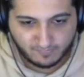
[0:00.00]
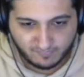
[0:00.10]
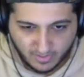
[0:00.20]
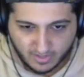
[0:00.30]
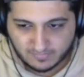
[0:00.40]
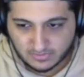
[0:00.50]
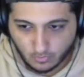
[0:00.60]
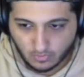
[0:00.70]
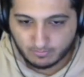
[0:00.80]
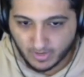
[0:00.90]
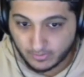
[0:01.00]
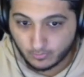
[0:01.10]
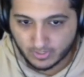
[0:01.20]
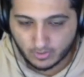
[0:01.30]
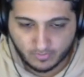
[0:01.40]
I feel like I've slowly been
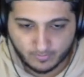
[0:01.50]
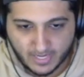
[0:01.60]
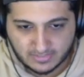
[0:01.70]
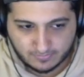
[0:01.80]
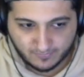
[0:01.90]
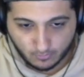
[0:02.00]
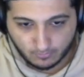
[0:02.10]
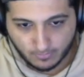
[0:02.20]
doing it over the past few